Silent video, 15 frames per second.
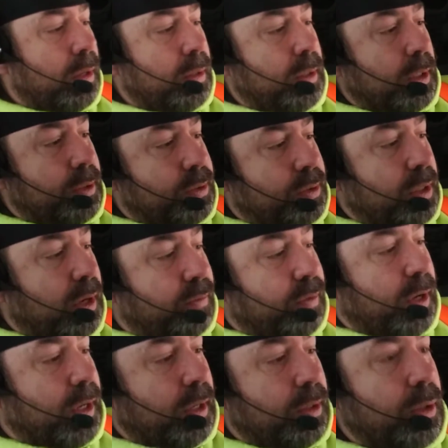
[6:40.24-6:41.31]
Let's see if
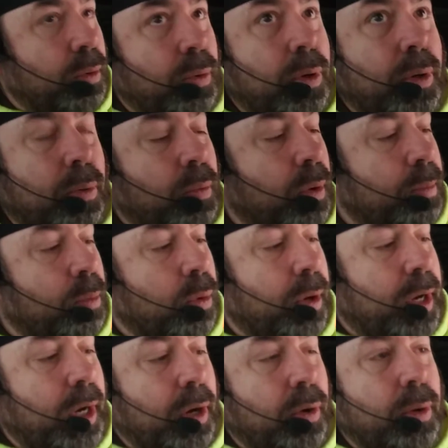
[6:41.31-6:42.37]
I can do one more
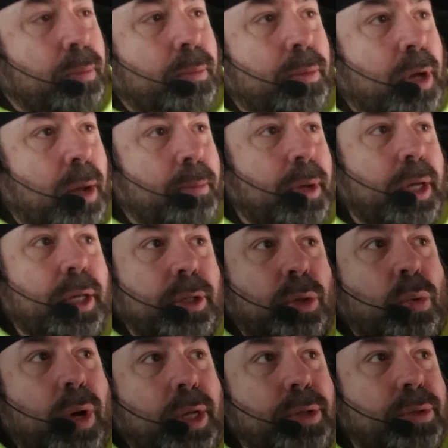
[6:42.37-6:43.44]
here and not make it
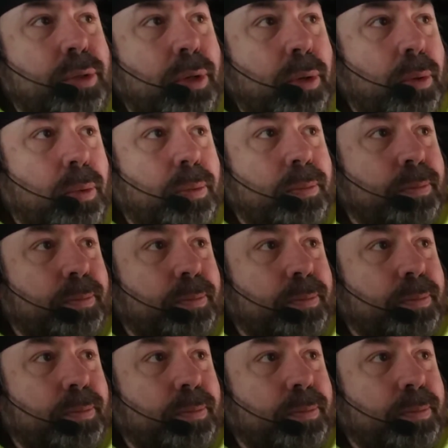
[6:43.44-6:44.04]
quite so